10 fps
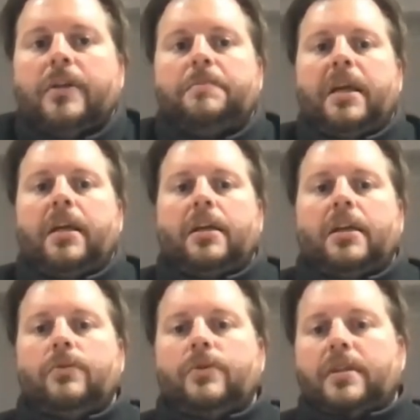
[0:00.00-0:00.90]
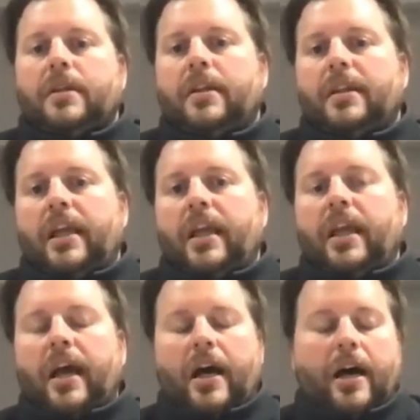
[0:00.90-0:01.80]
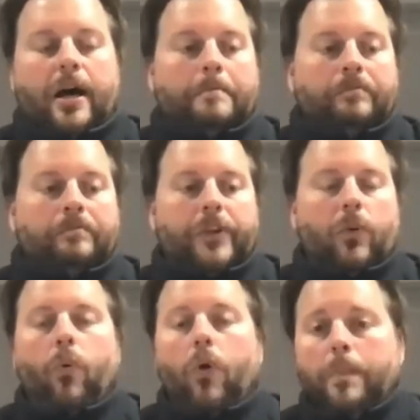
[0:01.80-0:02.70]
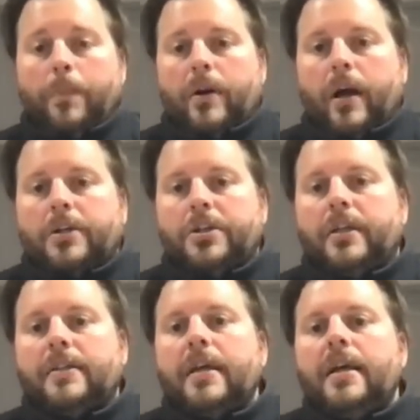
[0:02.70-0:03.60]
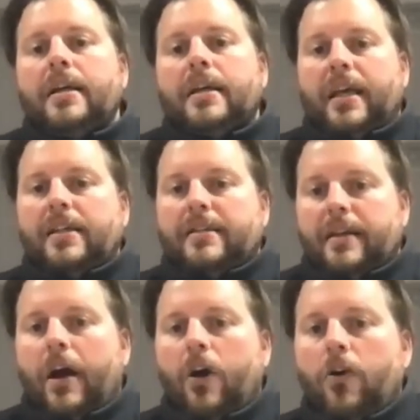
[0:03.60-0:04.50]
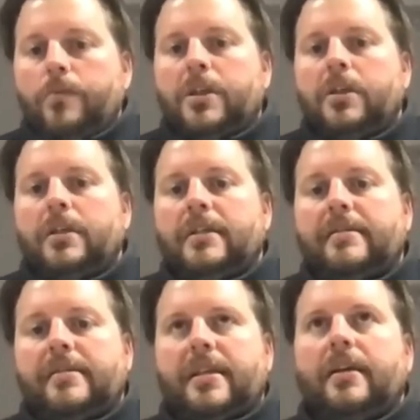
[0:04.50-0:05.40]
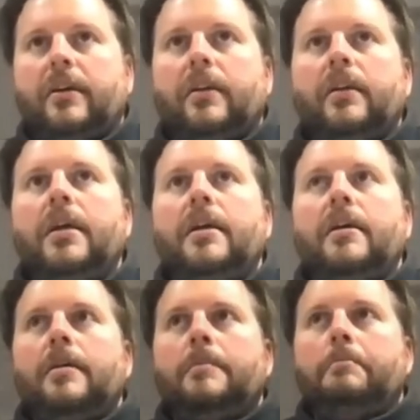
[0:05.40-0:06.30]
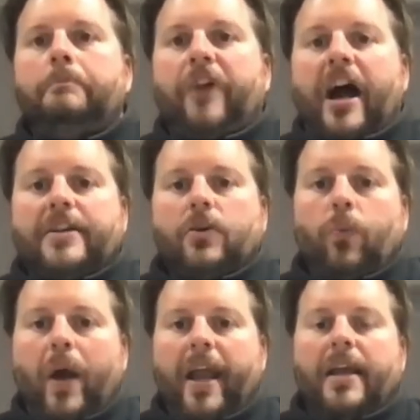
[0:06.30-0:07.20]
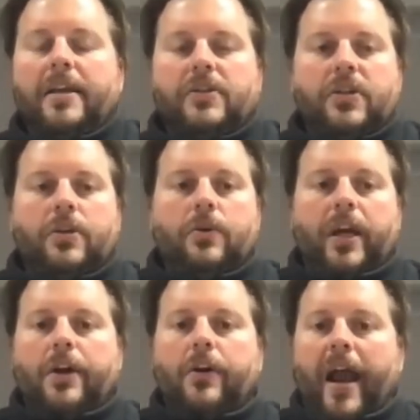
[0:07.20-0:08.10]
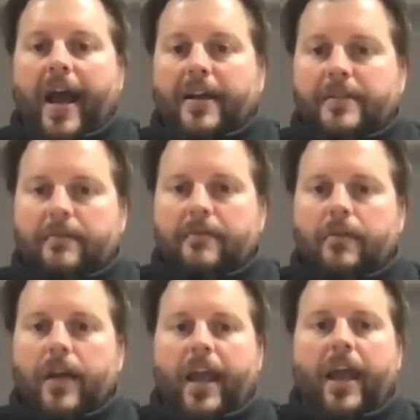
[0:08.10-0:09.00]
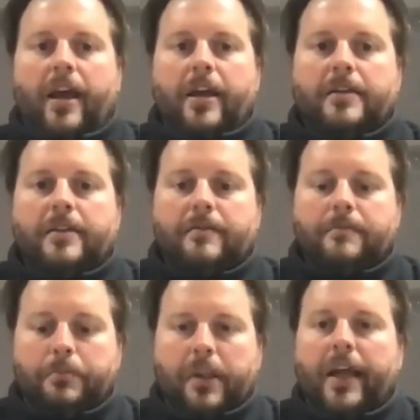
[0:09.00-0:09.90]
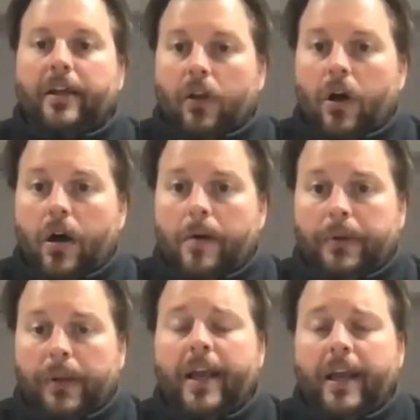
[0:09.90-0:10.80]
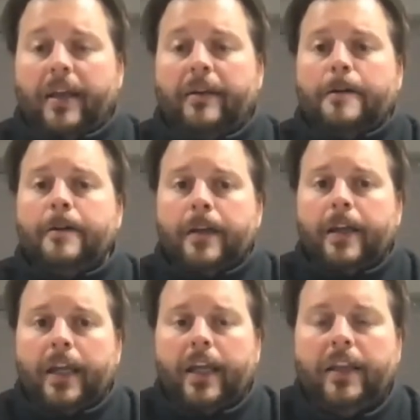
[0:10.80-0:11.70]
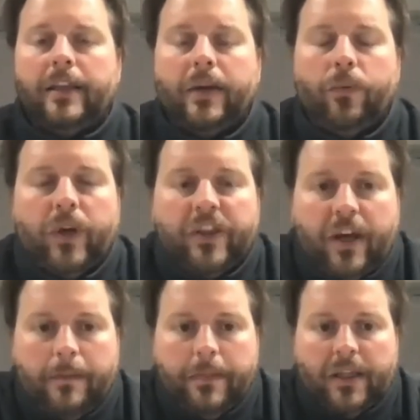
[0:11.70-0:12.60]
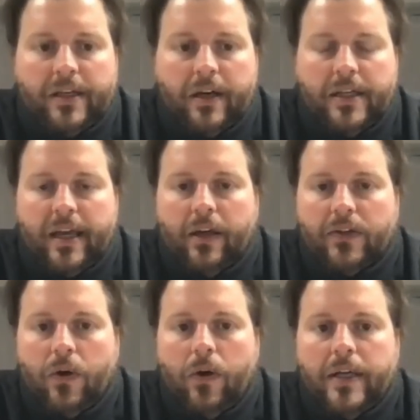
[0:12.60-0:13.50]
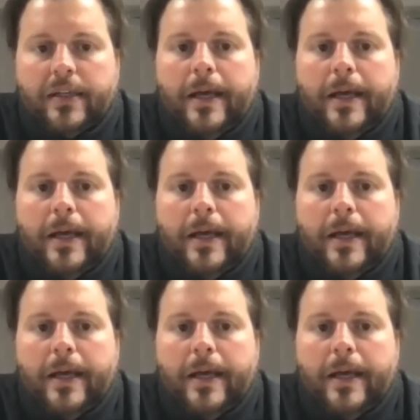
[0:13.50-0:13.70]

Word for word: being used in the um, the war productions, kids at home could still find a way to interact and play along play in with uh, military style toys.